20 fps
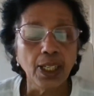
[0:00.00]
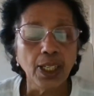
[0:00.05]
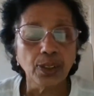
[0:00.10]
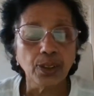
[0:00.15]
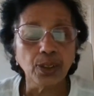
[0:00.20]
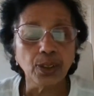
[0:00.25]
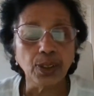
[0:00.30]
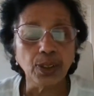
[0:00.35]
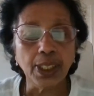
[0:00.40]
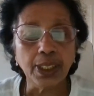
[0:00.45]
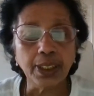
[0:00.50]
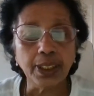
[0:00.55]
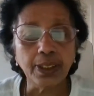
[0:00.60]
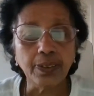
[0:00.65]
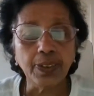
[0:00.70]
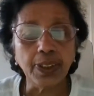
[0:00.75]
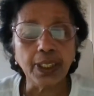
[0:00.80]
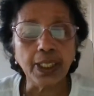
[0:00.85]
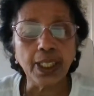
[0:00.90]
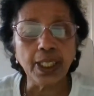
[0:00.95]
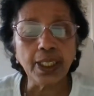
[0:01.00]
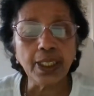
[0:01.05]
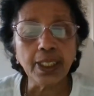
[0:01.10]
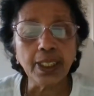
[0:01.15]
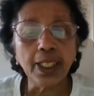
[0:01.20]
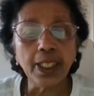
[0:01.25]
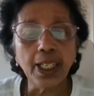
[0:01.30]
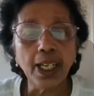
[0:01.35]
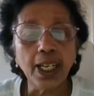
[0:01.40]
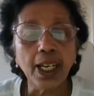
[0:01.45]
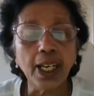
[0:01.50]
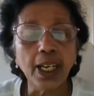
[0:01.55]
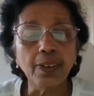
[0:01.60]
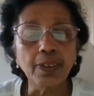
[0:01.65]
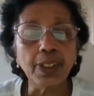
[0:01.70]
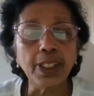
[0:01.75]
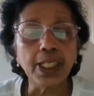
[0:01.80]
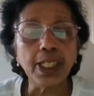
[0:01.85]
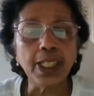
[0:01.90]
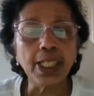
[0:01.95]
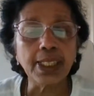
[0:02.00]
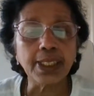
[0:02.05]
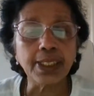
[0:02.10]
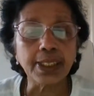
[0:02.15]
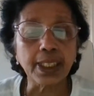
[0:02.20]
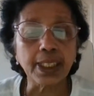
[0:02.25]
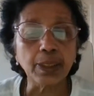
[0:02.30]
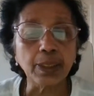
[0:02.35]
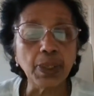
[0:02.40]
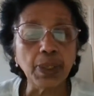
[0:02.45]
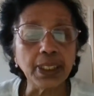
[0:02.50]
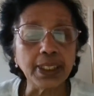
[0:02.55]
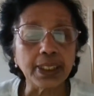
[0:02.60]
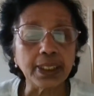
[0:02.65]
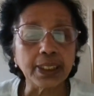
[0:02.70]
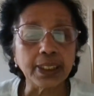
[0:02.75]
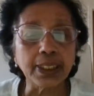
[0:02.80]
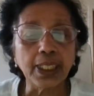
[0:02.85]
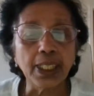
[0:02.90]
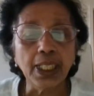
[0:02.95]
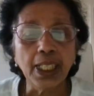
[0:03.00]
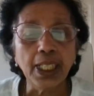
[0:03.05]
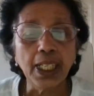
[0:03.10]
so that we can have a realistic budget.